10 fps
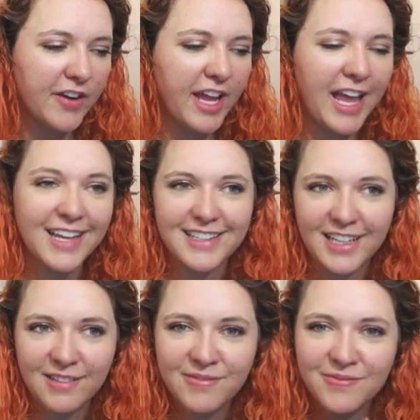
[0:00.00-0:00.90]

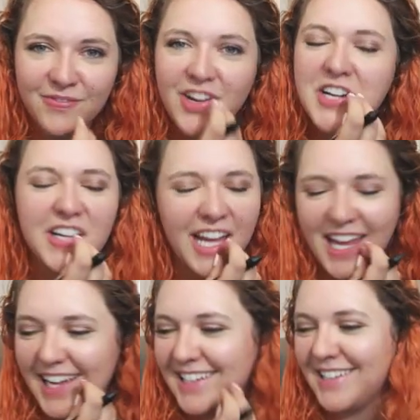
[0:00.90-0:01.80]
handy
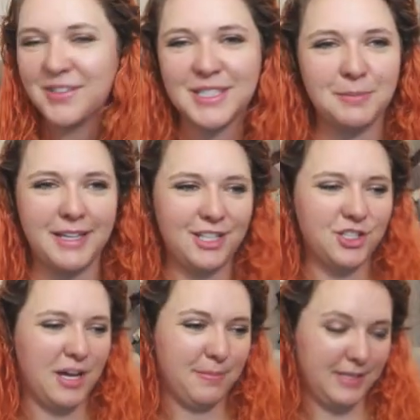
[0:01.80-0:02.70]
when speaking
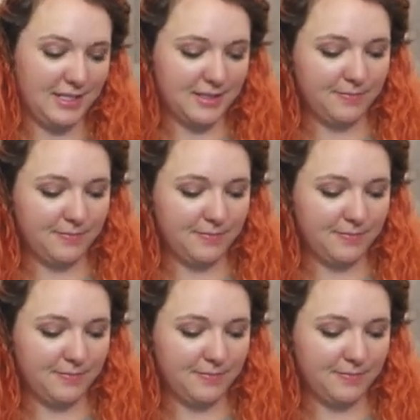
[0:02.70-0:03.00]
Japanese.